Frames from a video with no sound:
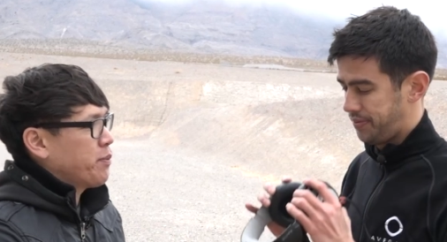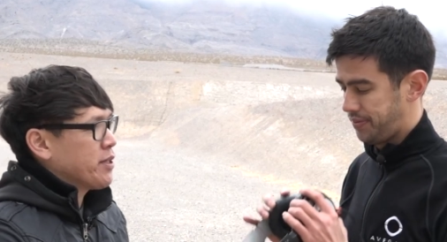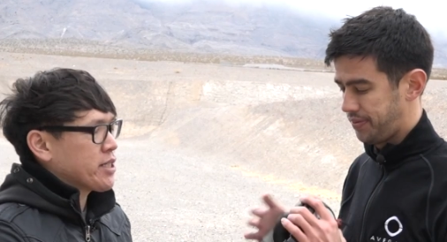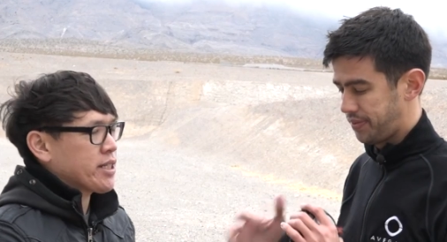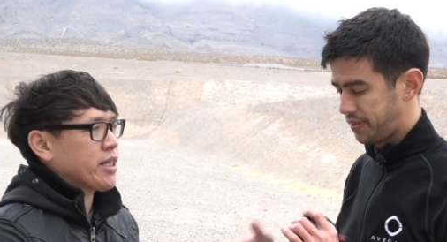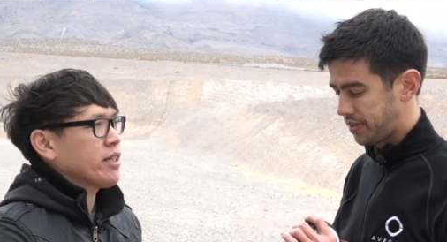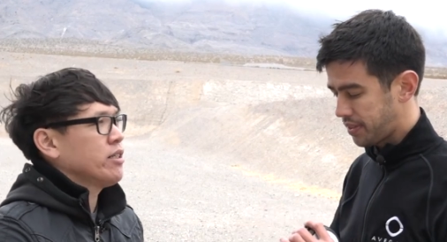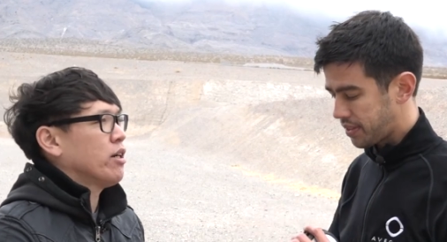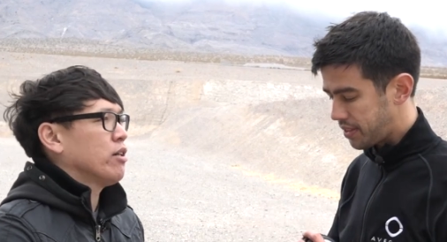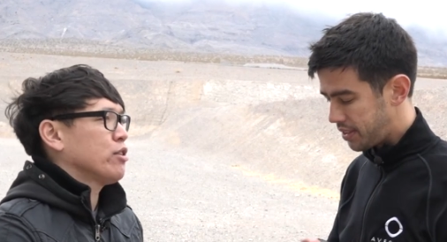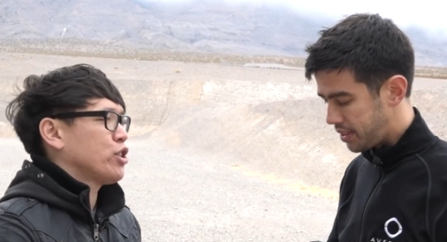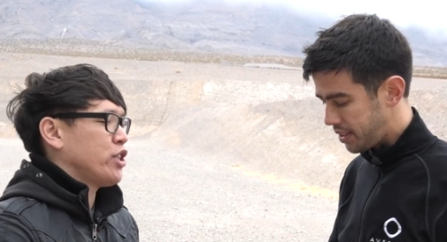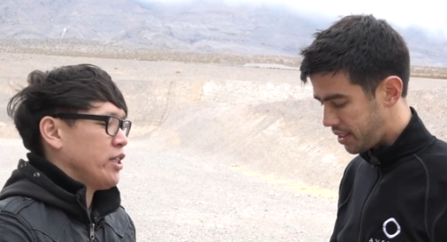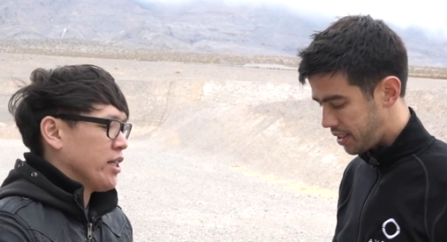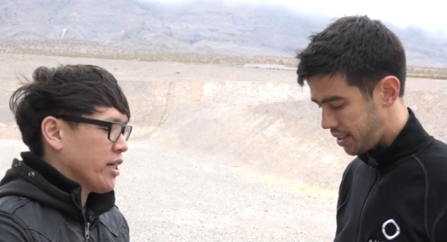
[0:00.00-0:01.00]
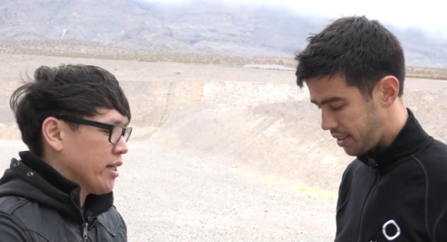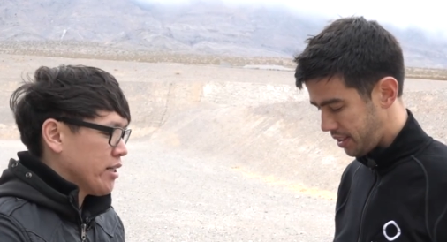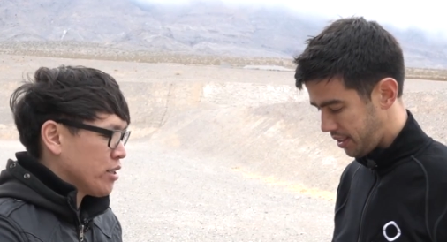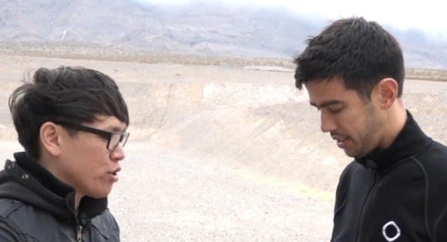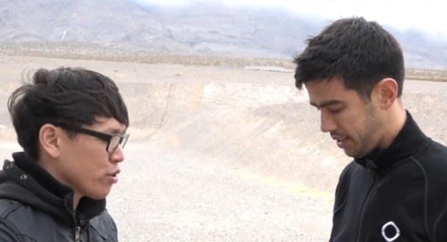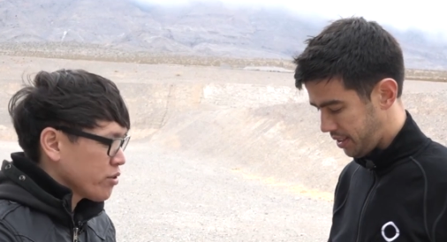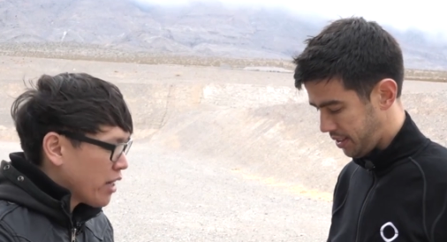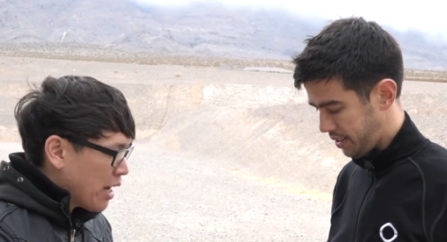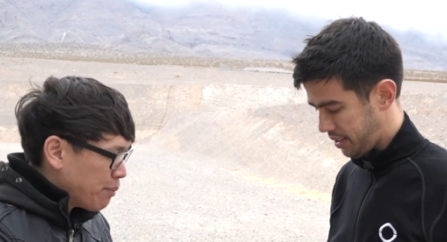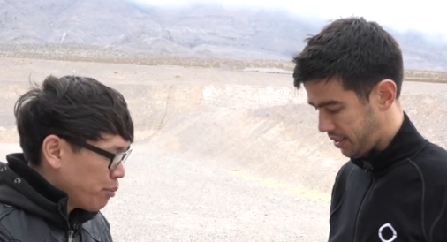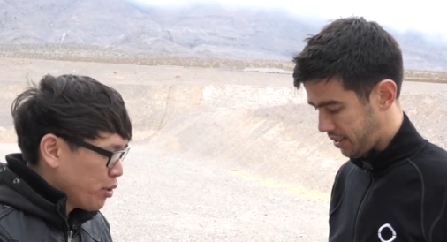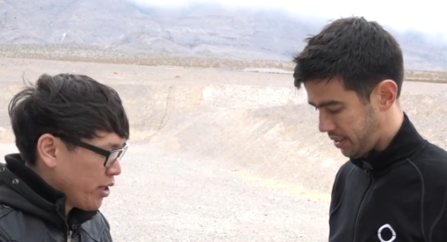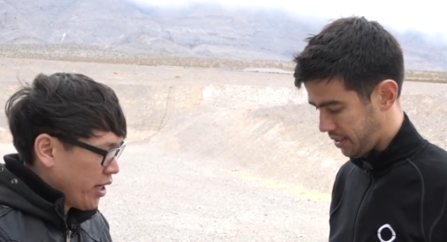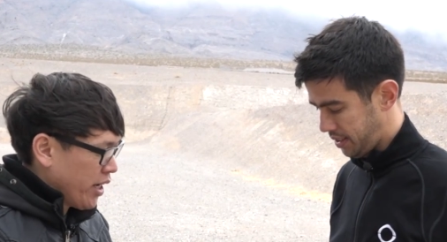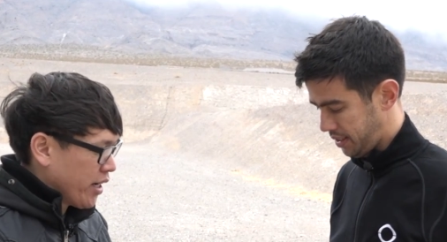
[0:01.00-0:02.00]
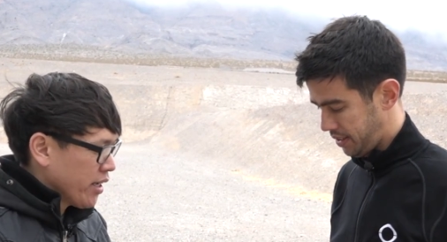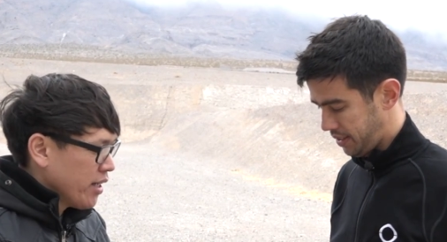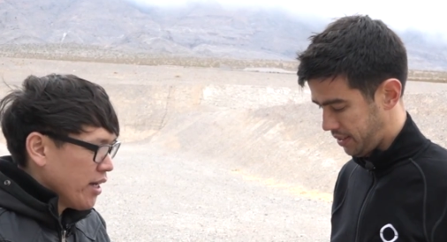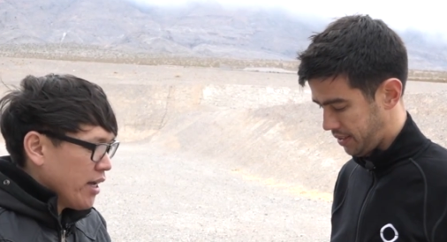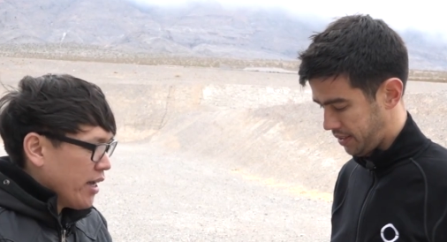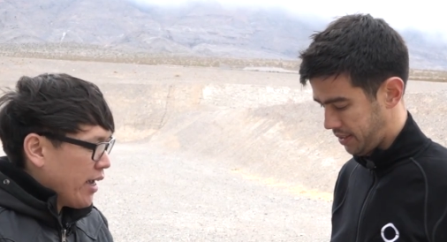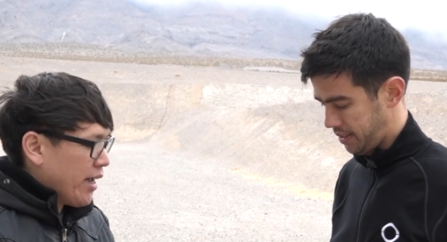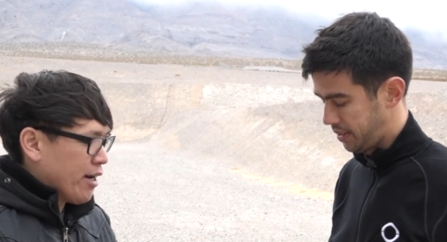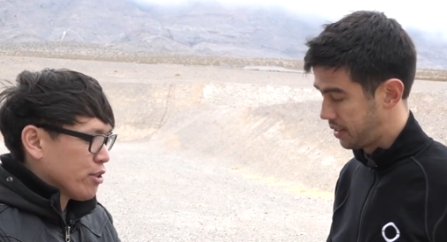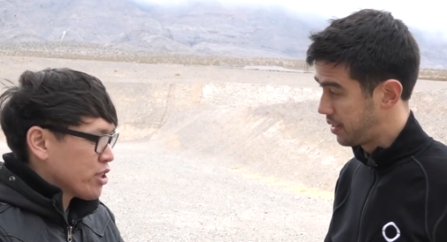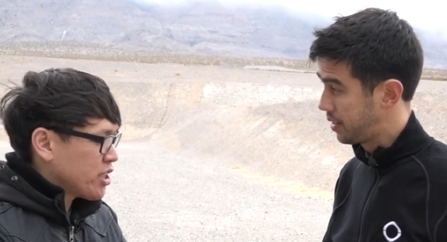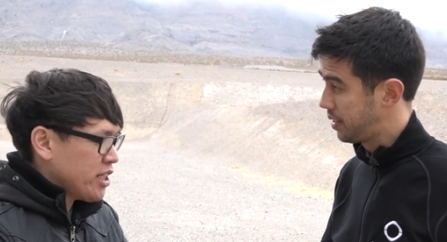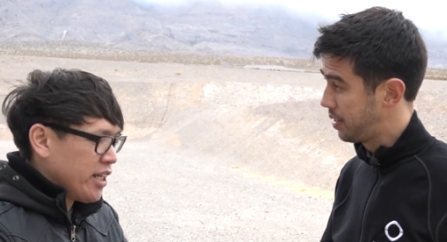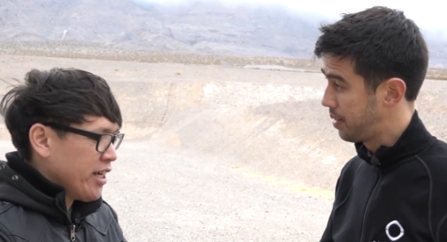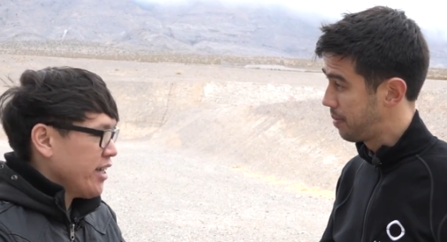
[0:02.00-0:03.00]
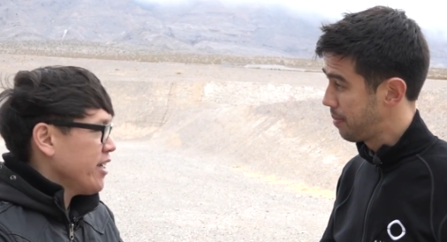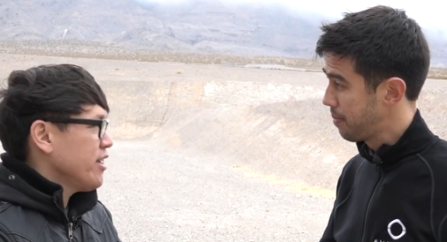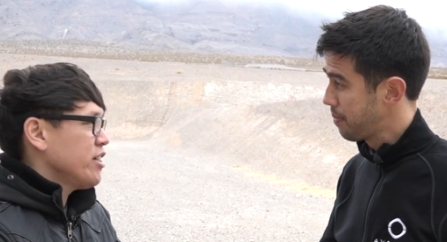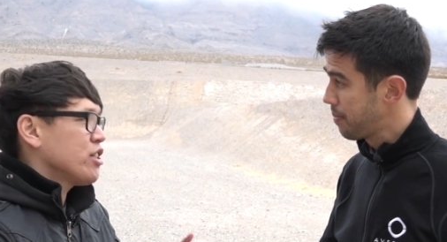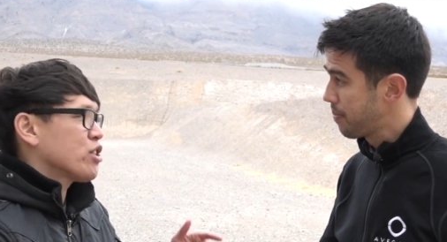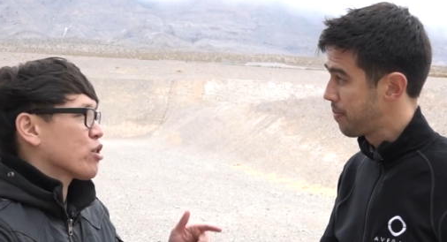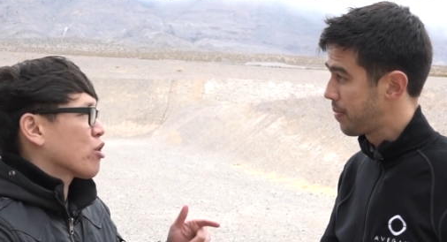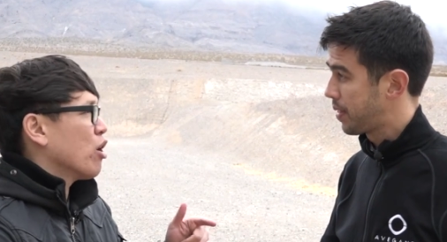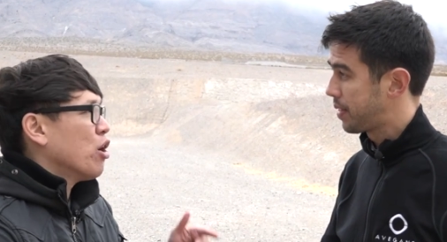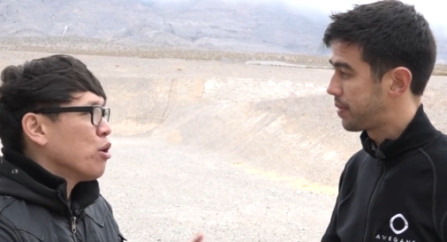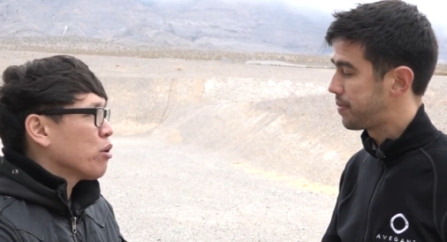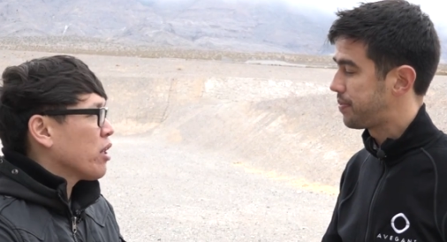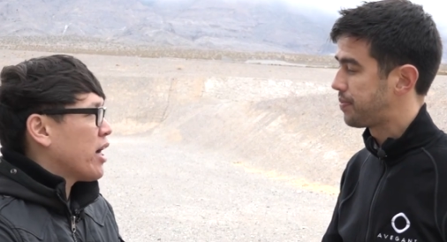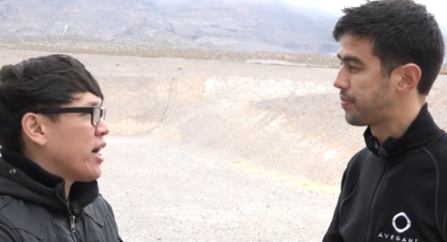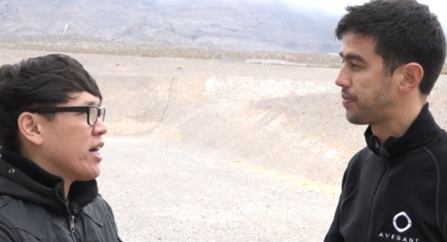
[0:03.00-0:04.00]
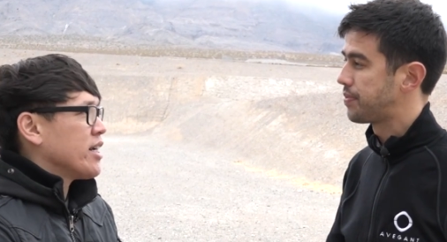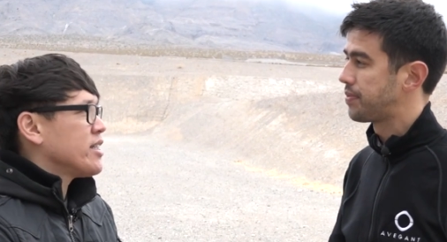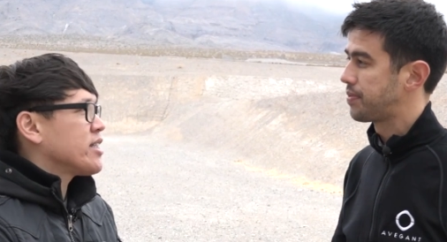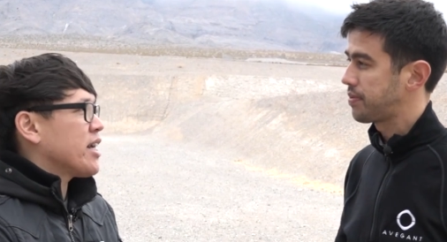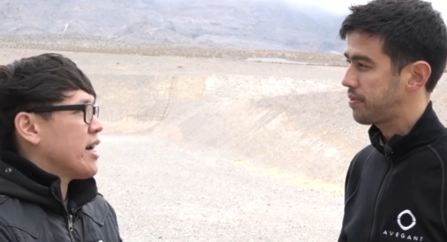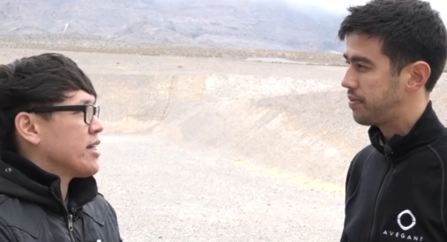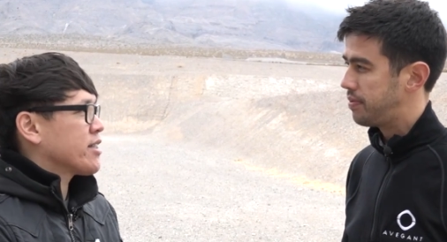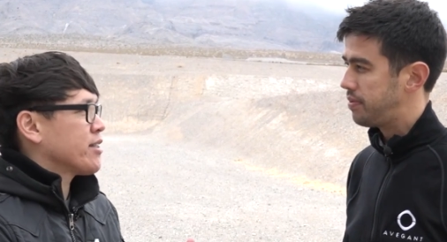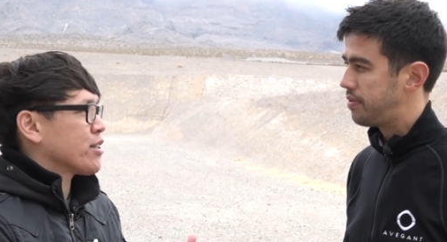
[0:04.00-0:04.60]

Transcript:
Speaker 1: piece of technology because you're not putting LCDs or OLEDs as